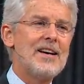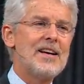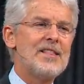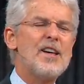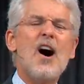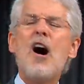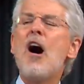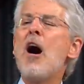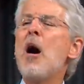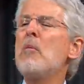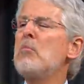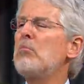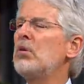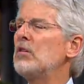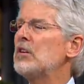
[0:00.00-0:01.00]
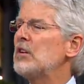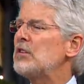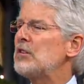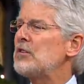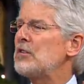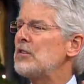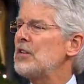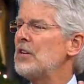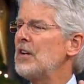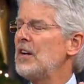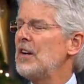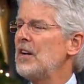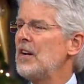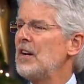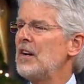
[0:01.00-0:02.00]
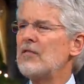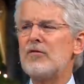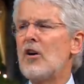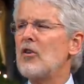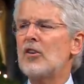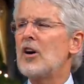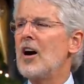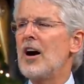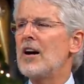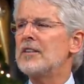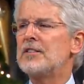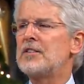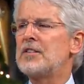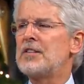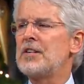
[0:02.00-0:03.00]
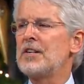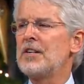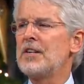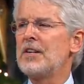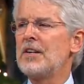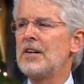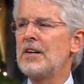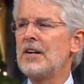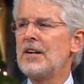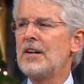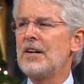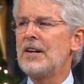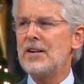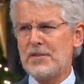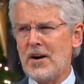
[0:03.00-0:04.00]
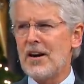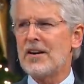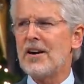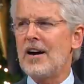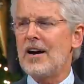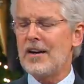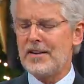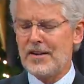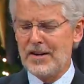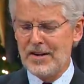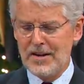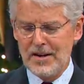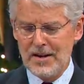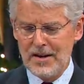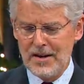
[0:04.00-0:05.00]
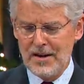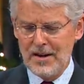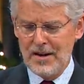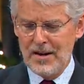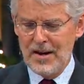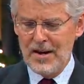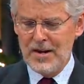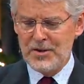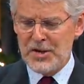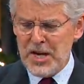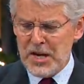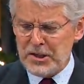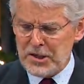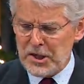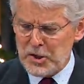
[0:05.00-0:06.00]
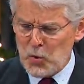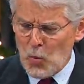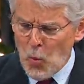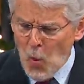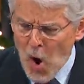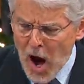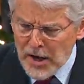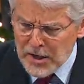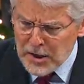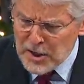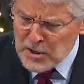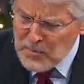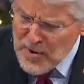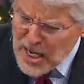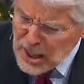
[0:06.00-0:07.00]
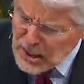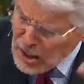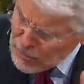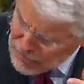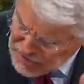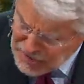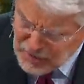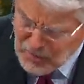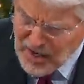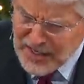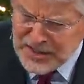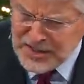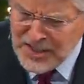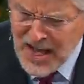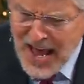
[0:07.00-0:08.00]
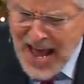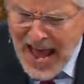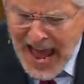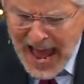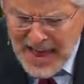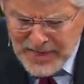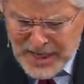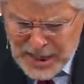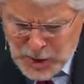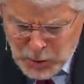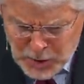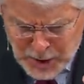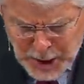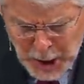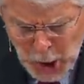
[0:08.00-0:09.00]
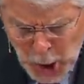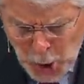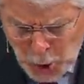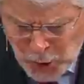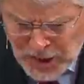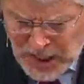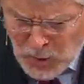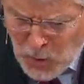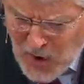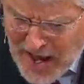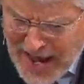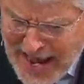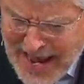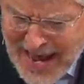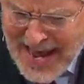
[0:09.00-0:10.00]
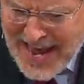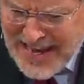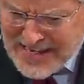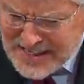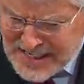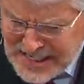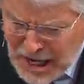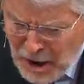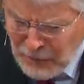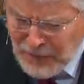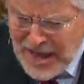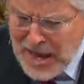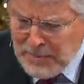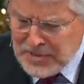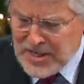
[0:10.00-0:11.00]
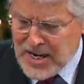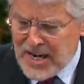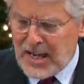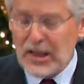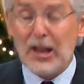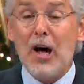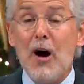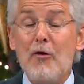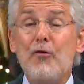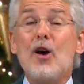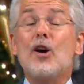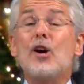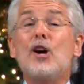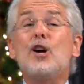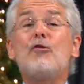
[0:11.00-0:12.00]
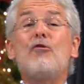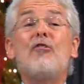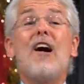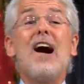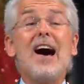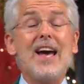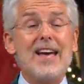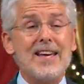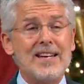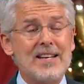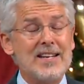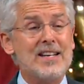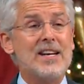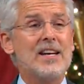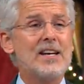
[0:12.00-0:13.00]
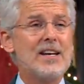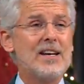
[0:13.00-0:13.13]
The humblest of all gods is our God. Jesus wanted to be close to us, and this was the only way his self-emptying love could find.